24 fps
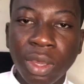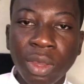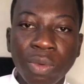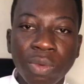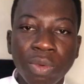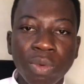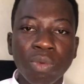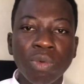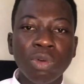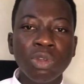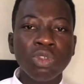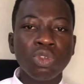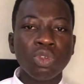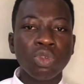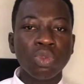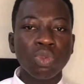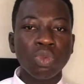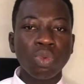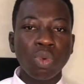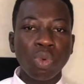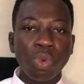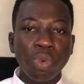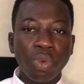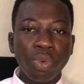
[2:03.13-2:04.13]
we want to
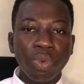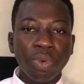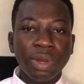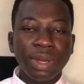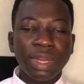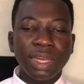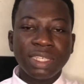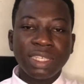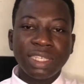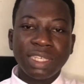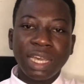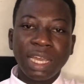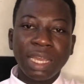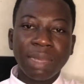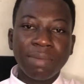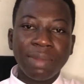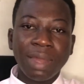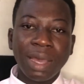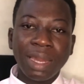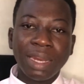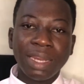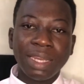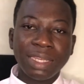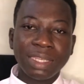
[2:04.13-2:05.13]
know the time
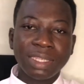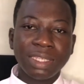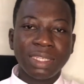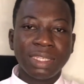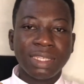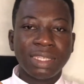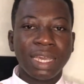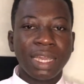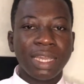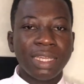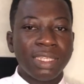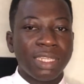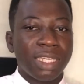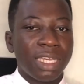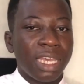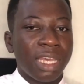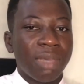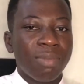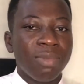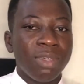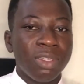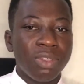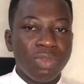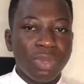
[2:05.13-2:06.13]
that this site came
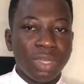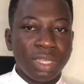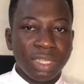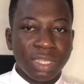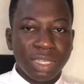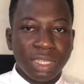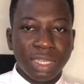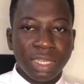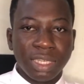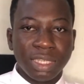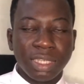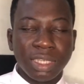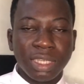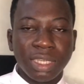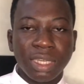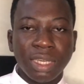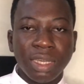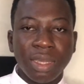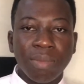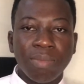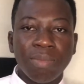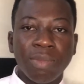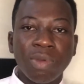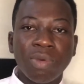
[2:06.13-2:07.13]
into existence,
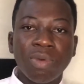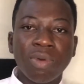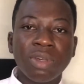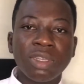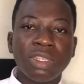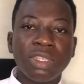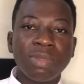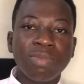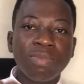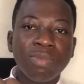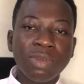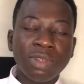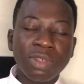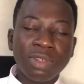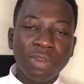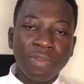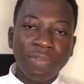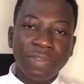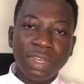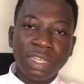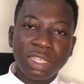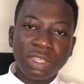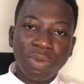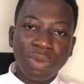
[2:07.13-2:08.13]
because most
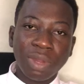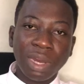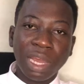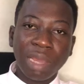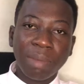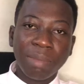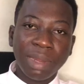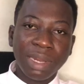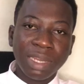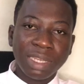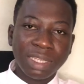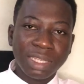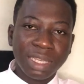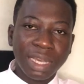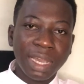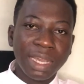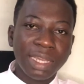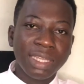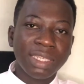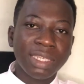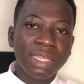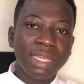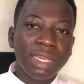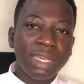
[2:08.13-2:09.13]
of these online money
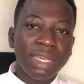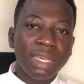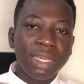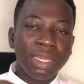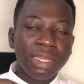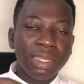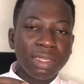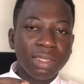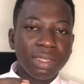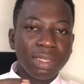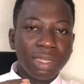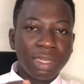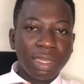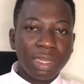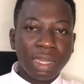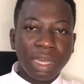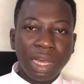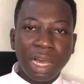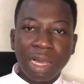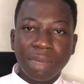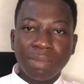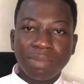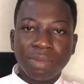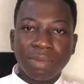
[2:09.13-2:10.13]
sites
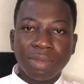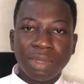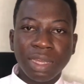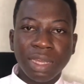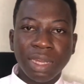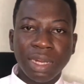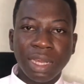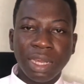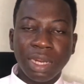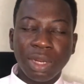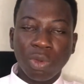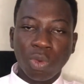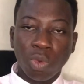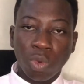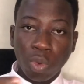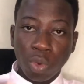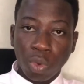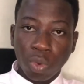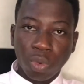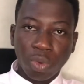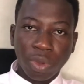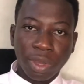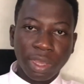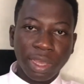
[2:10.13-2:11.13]
comes and then
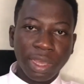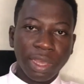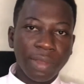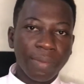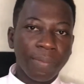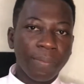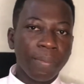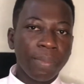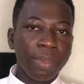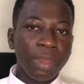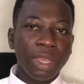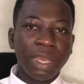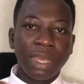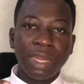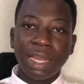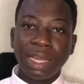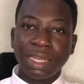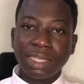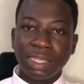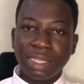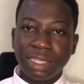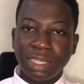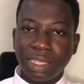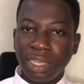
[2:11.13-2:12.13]
go. Okay, it
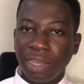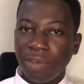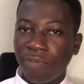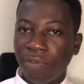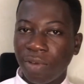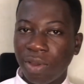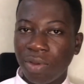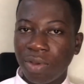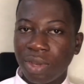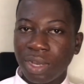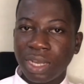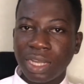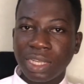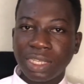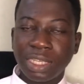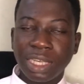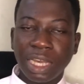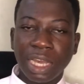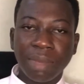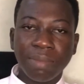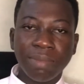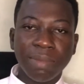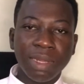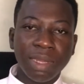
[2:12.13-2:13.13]
doesn't stay for longer
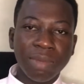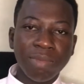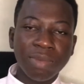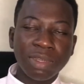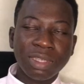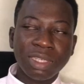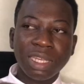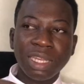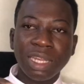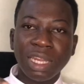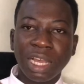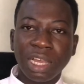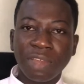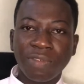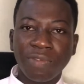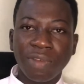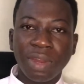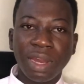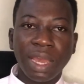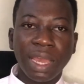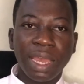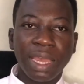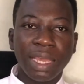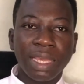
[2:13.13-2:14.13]
time. They mostly last for
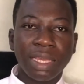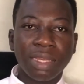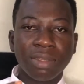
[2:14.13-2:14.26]
like